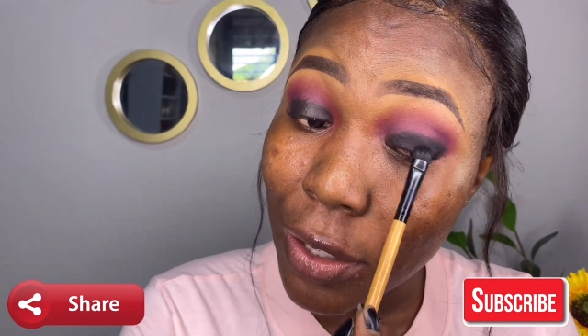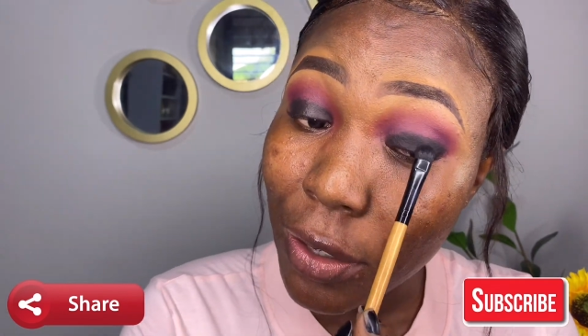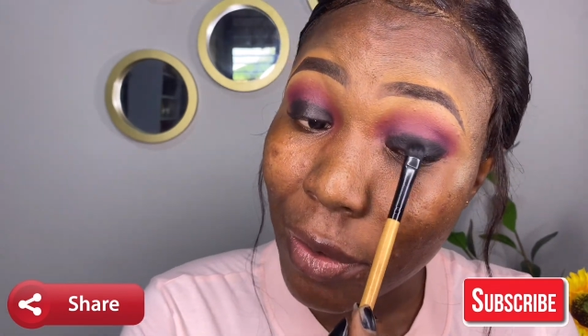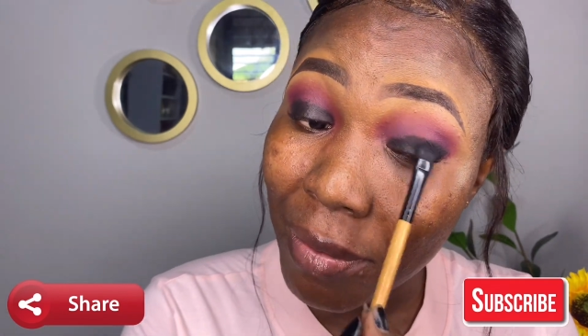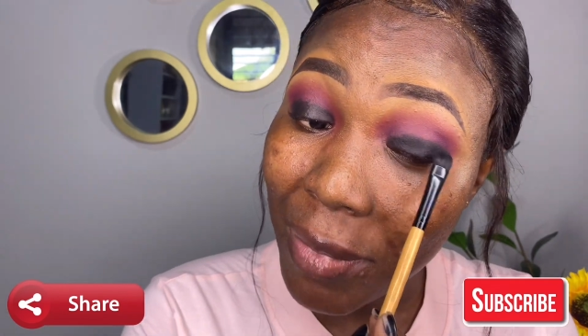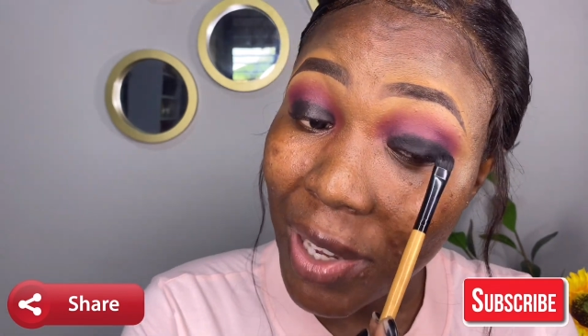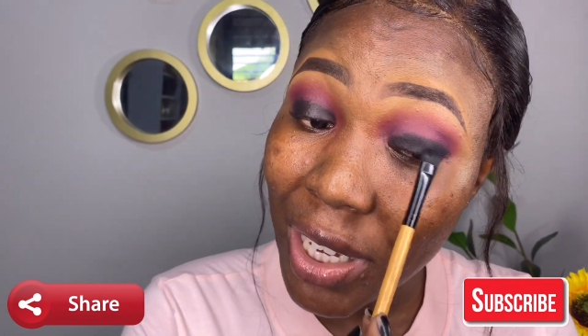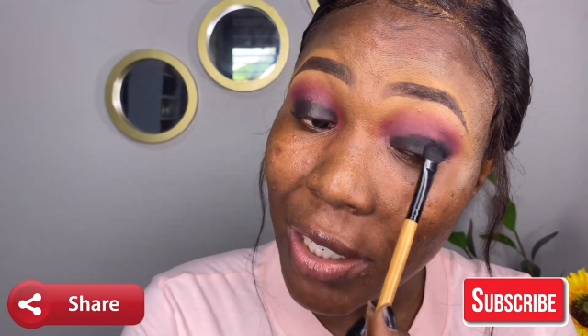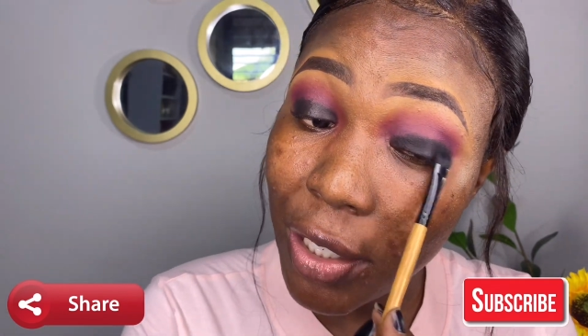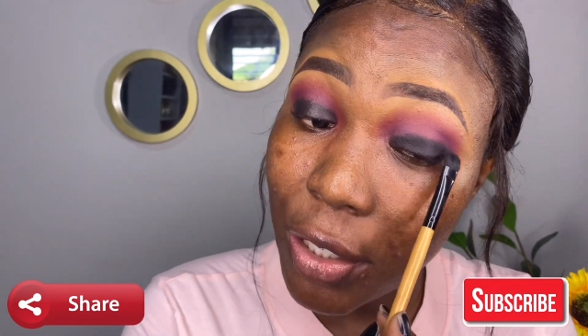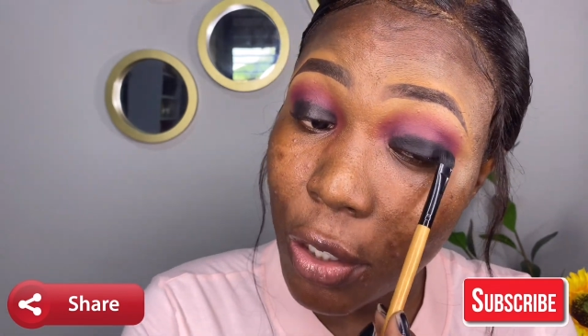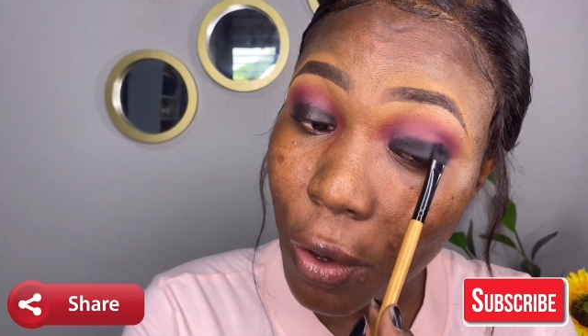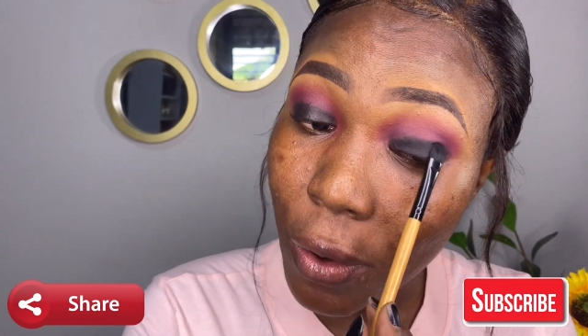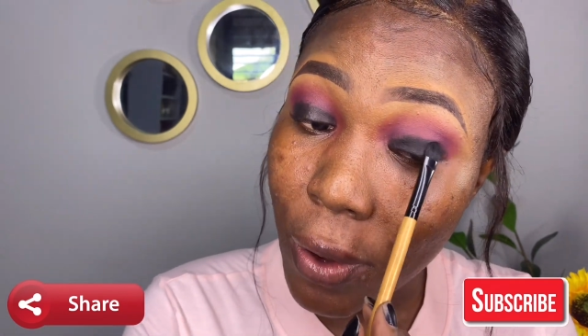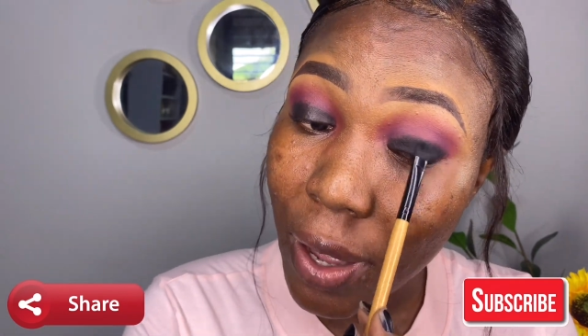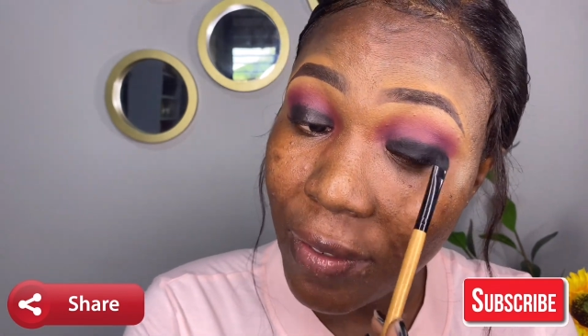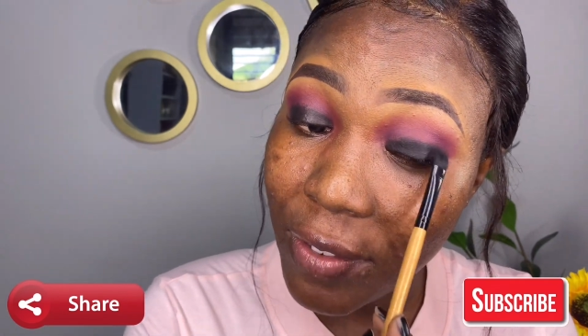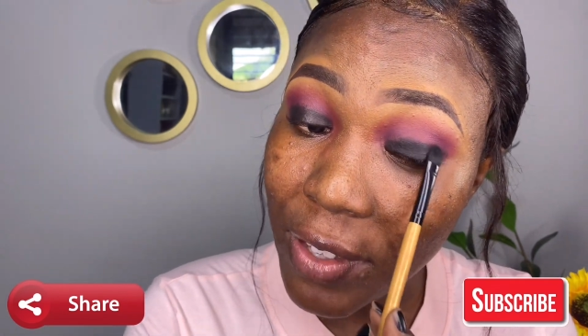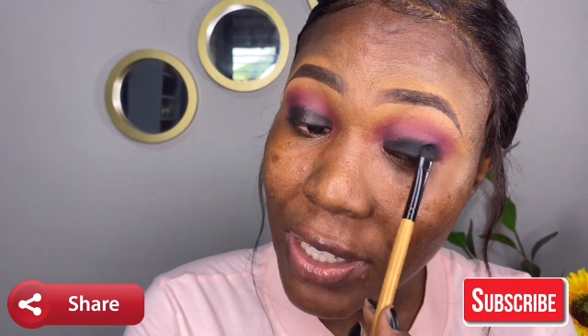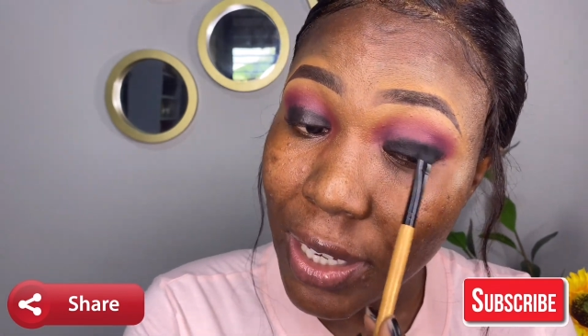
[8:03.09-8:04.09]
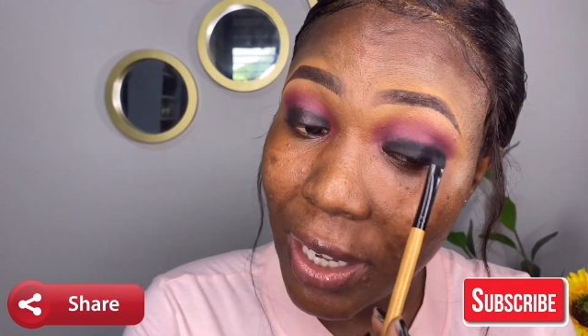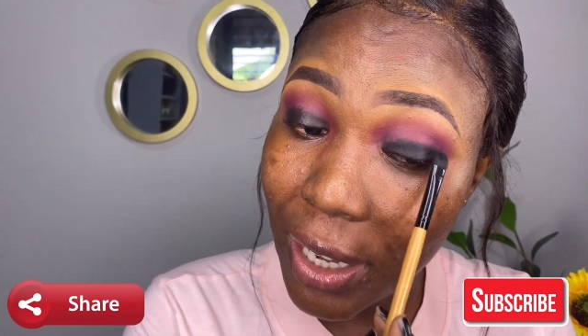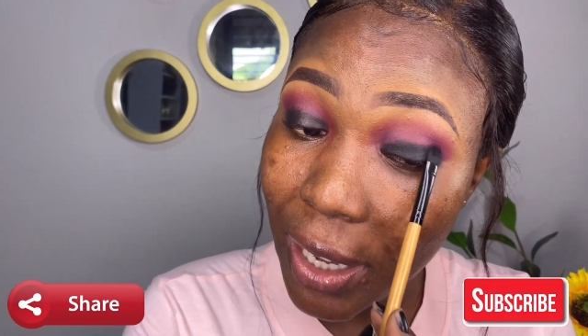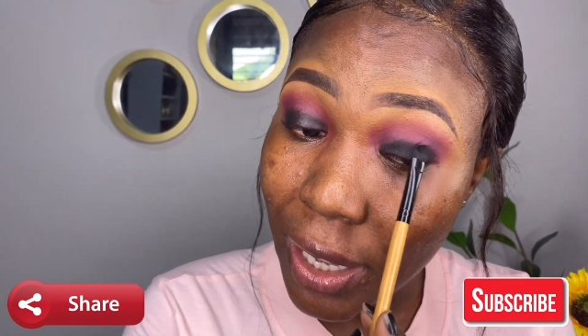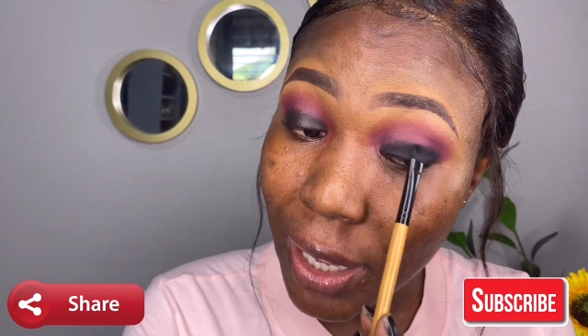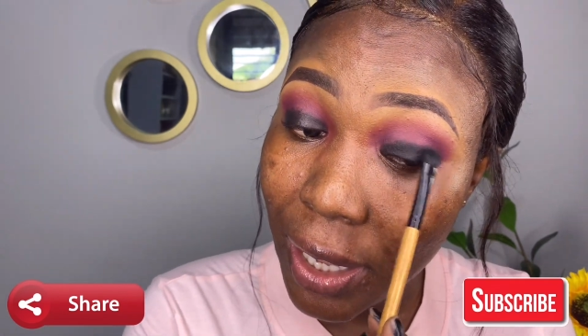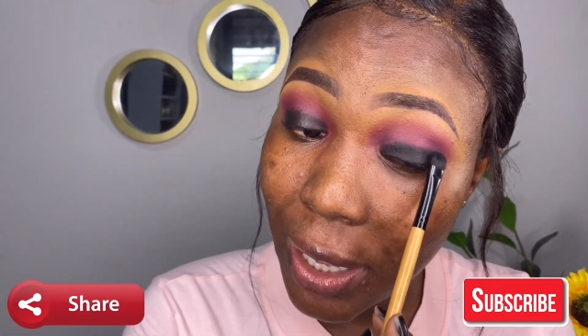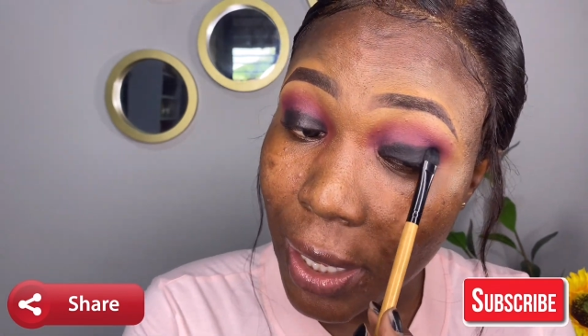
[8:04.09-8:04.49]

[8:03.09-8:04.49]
make sure after